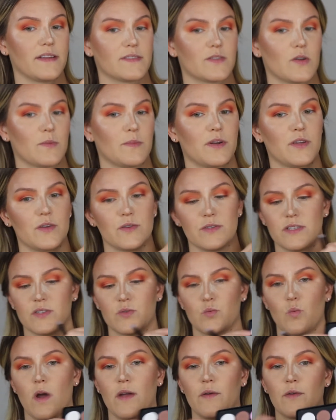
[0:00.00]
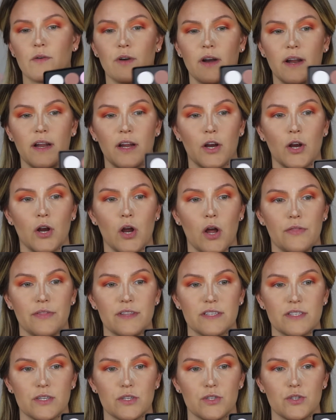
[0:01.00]
So I'm gonna use this white one right here on
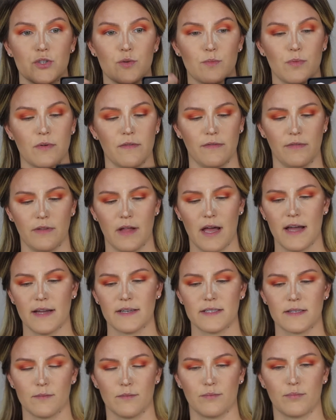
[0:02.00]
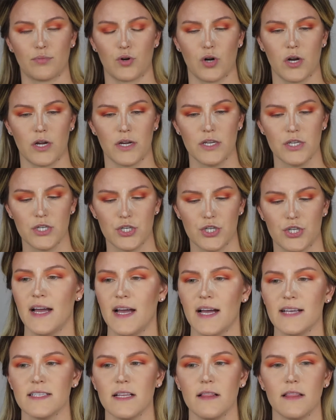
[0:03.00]
this super flat brush.
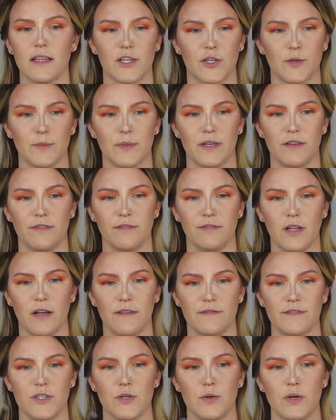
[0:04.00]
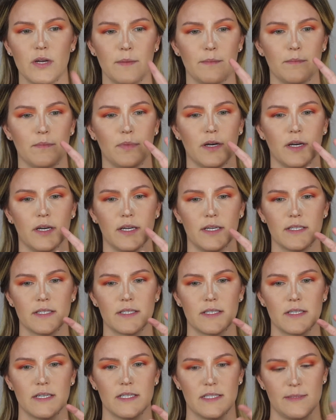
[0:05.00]
Has a little bit of fluff to it,
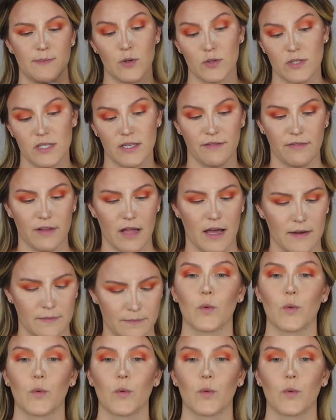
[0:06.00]
but it's mostly flat.